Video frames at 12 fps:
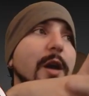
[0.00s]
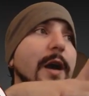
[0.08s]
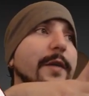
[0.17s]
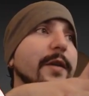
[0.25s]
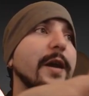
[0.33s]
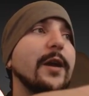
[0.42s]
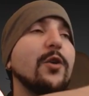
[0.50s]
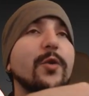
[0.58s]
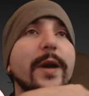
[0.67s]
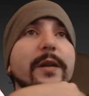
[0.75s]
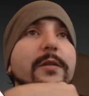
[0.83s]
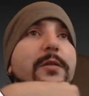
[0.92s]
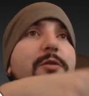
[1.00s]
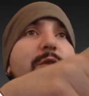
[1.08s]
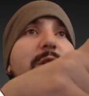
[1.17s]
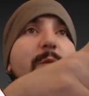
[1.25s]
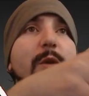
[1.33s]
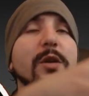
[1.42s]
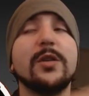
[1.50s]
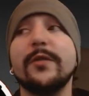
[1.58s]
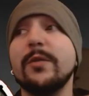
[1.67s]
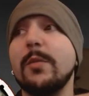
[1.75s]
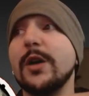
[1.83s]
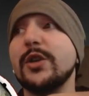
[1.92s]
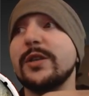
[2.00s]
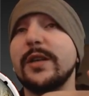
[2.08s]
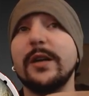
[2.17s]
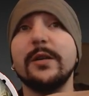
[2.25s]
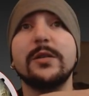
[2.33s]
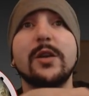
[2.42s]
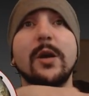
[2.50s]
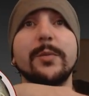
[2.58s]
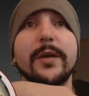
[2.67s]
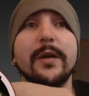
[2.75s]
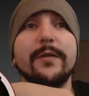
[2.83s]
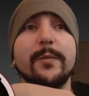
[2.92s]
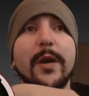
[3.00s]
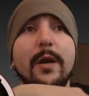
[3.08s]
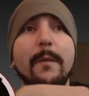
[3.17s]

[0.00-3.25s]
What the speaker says: And then I go right into Softimage and start sculpting it from there.